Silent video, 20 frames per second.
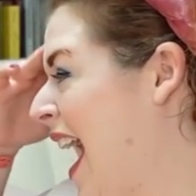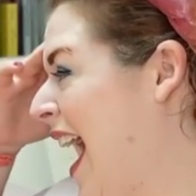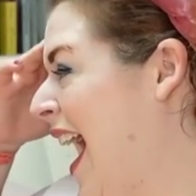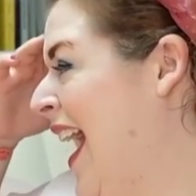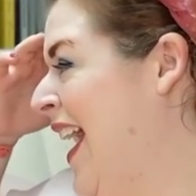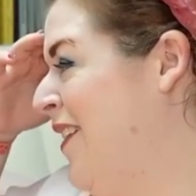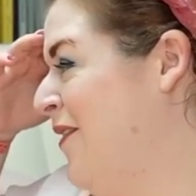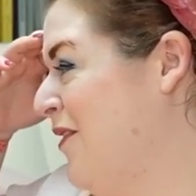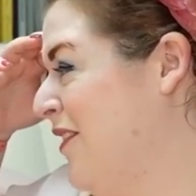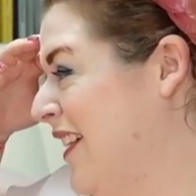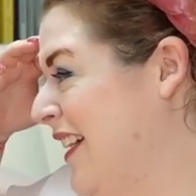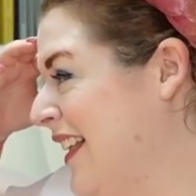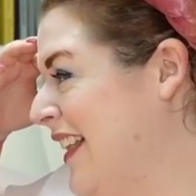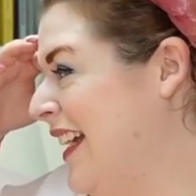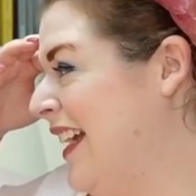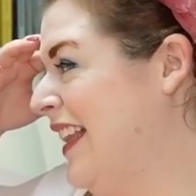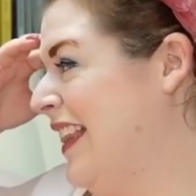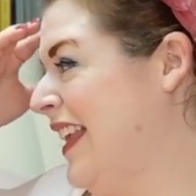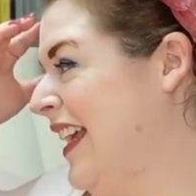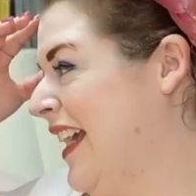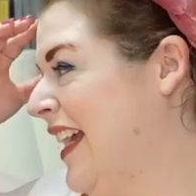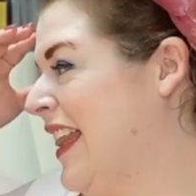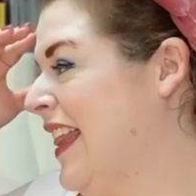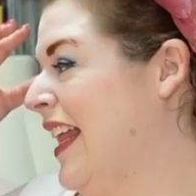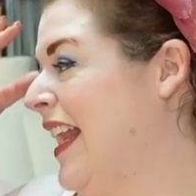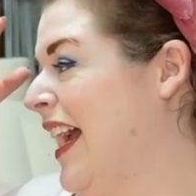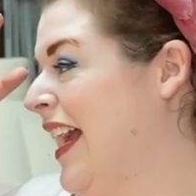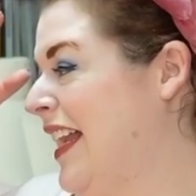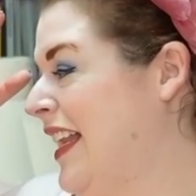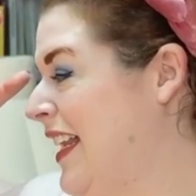I really think
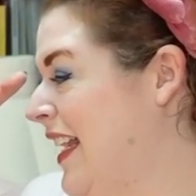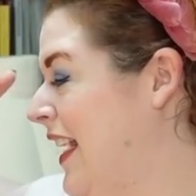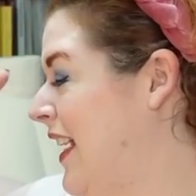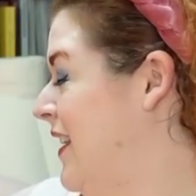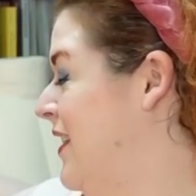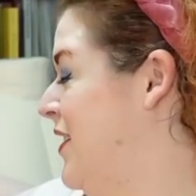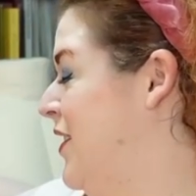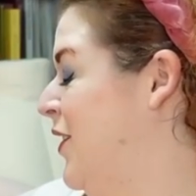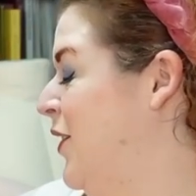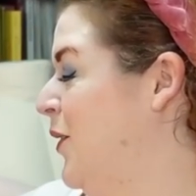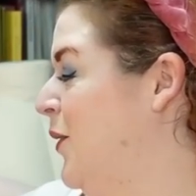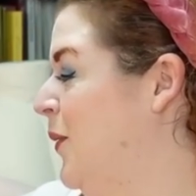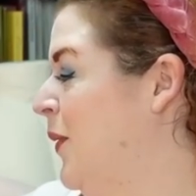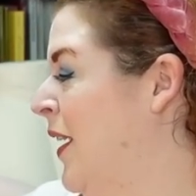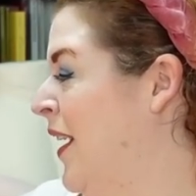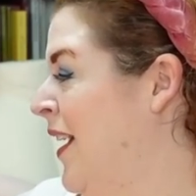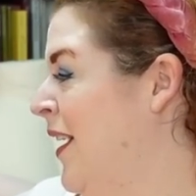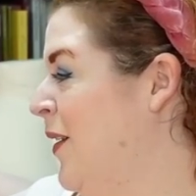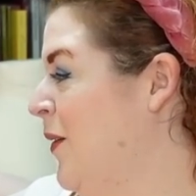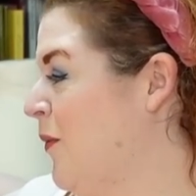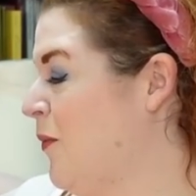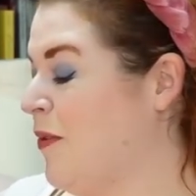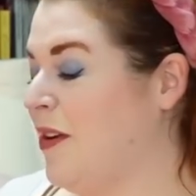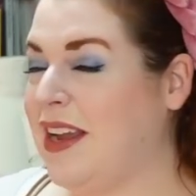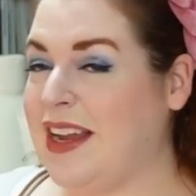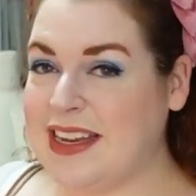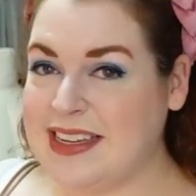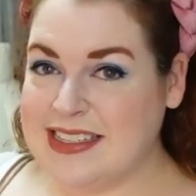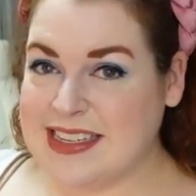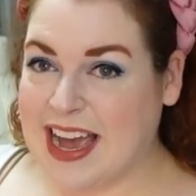that I need to
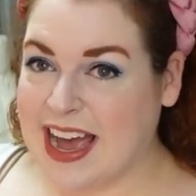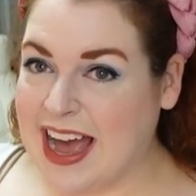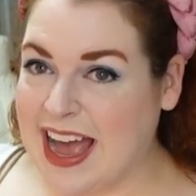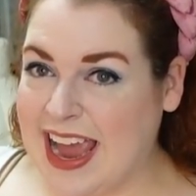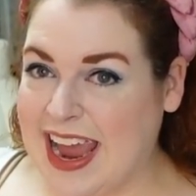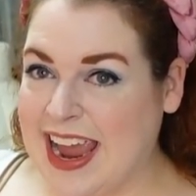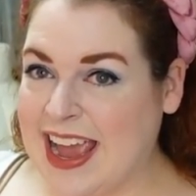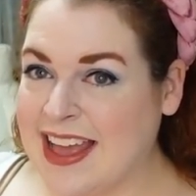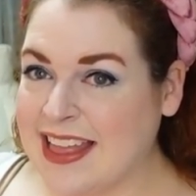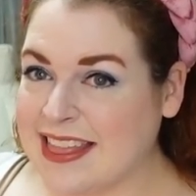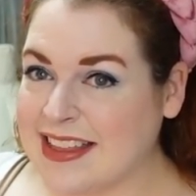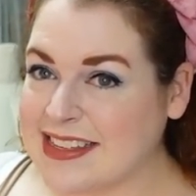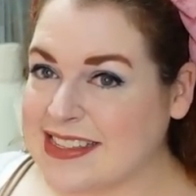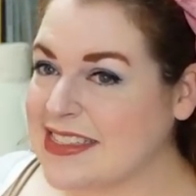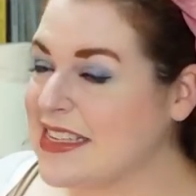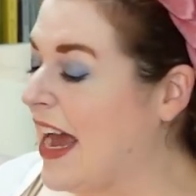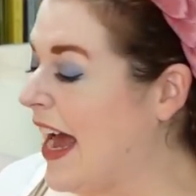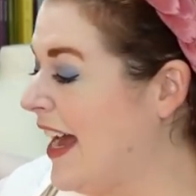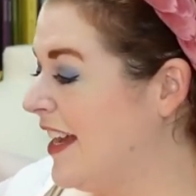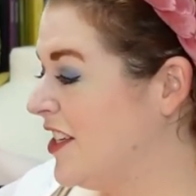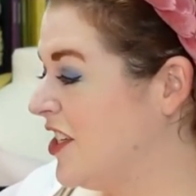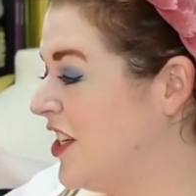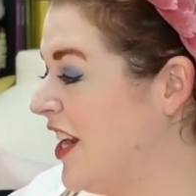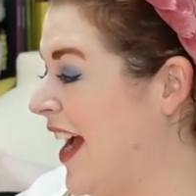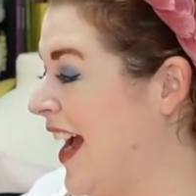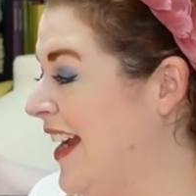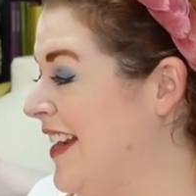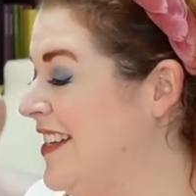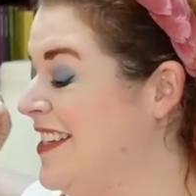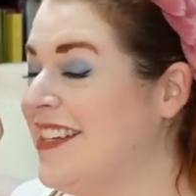re-dye the sash.
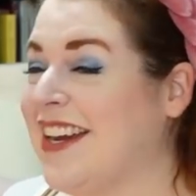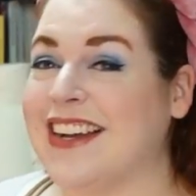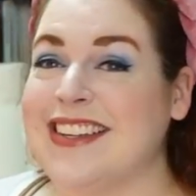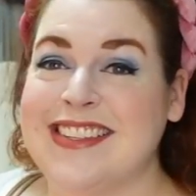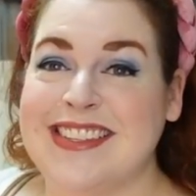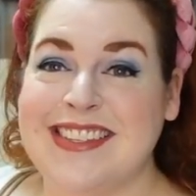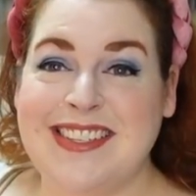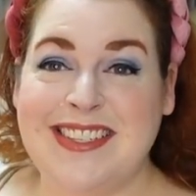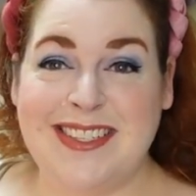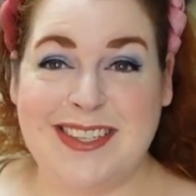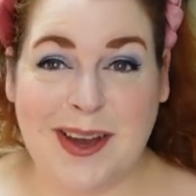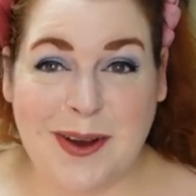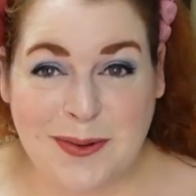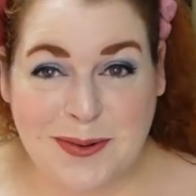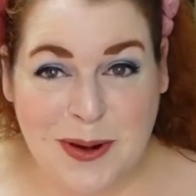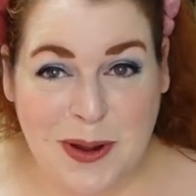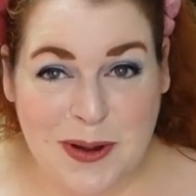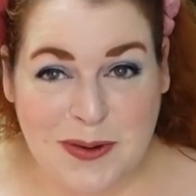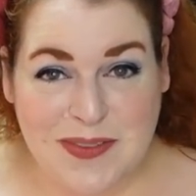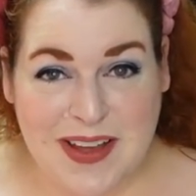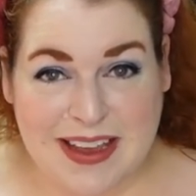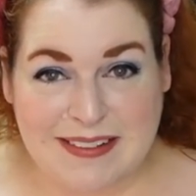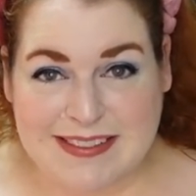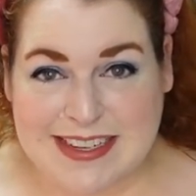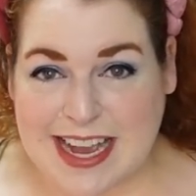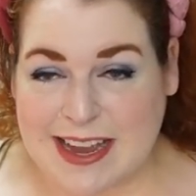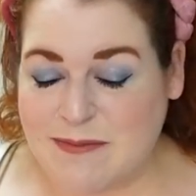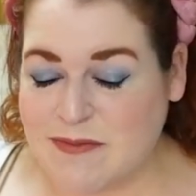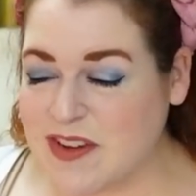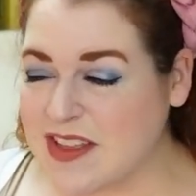I just don't know if I have
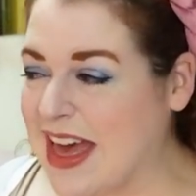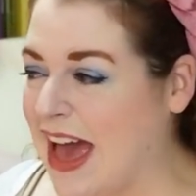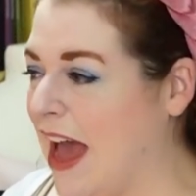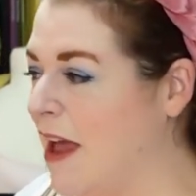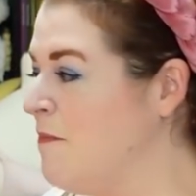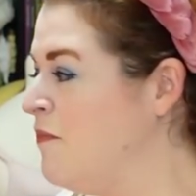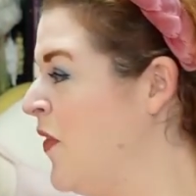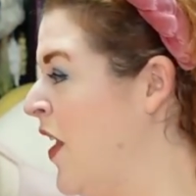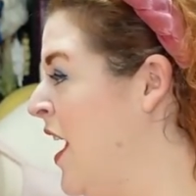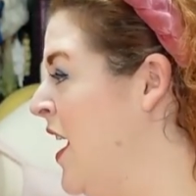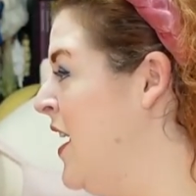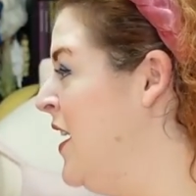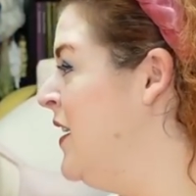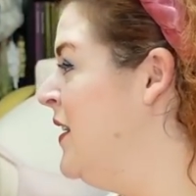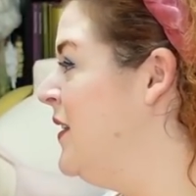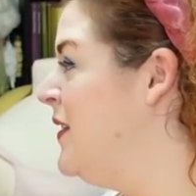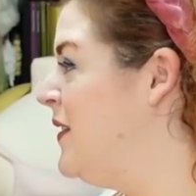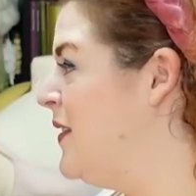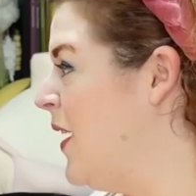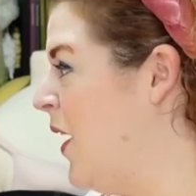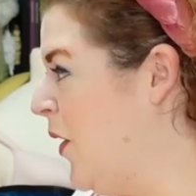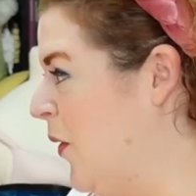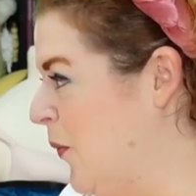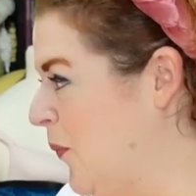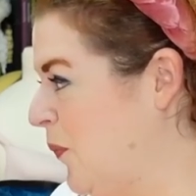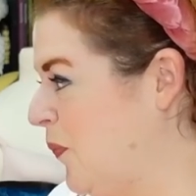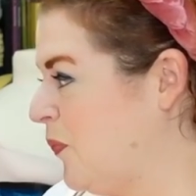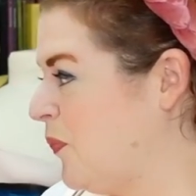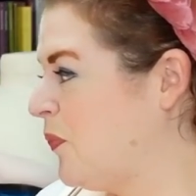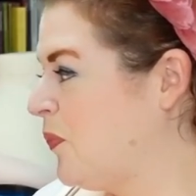time for that.
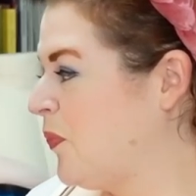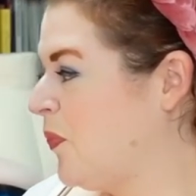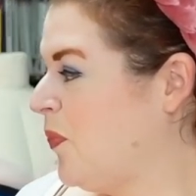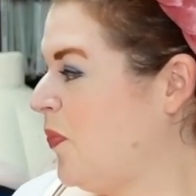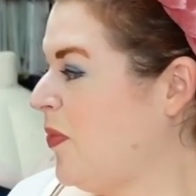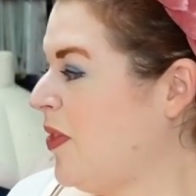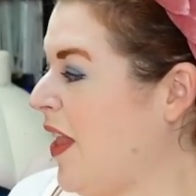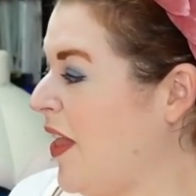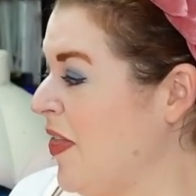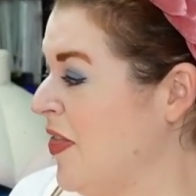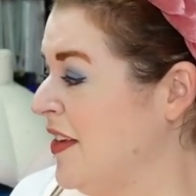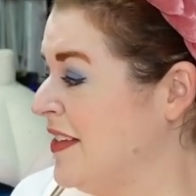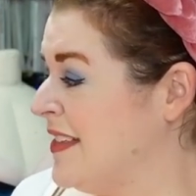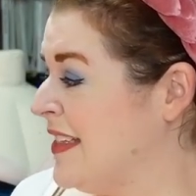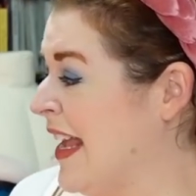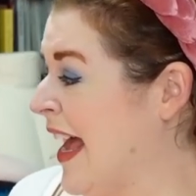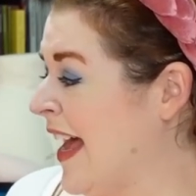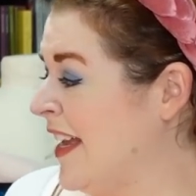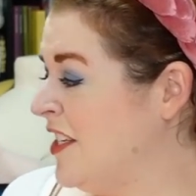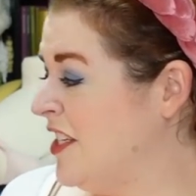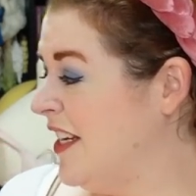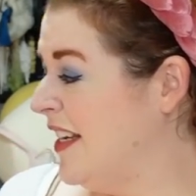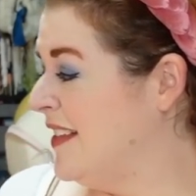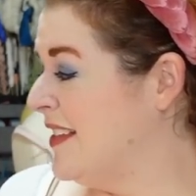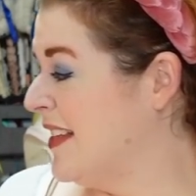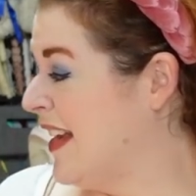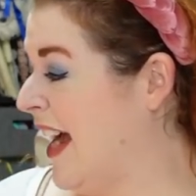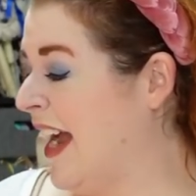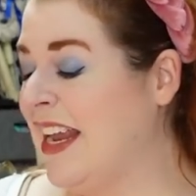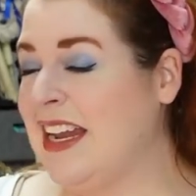So the sash
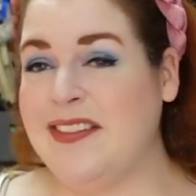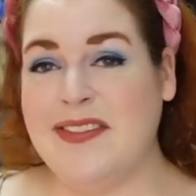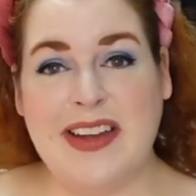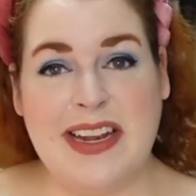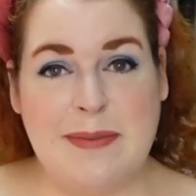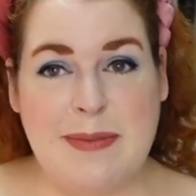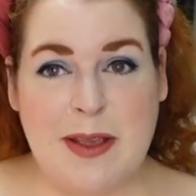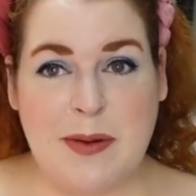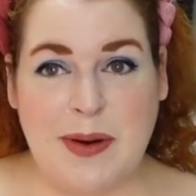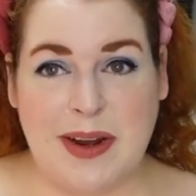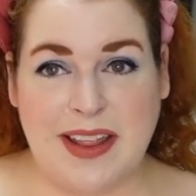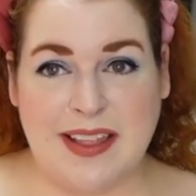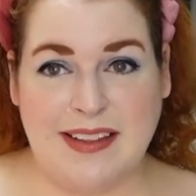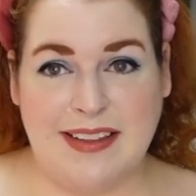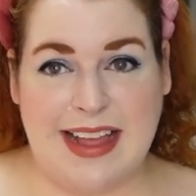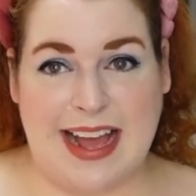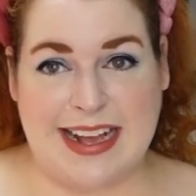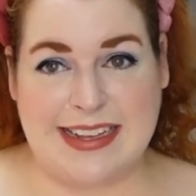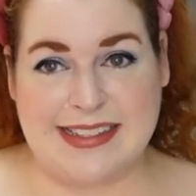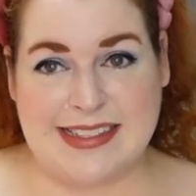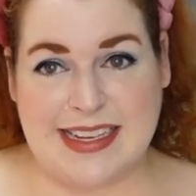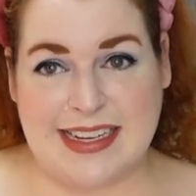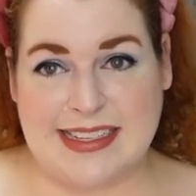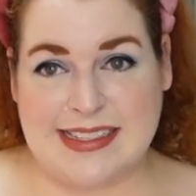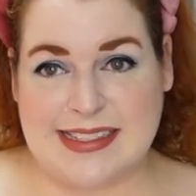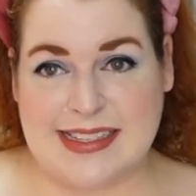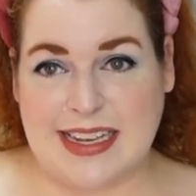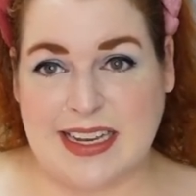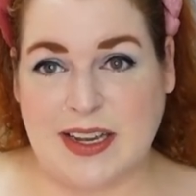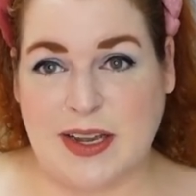is kind of going to be one of the last
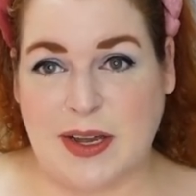things that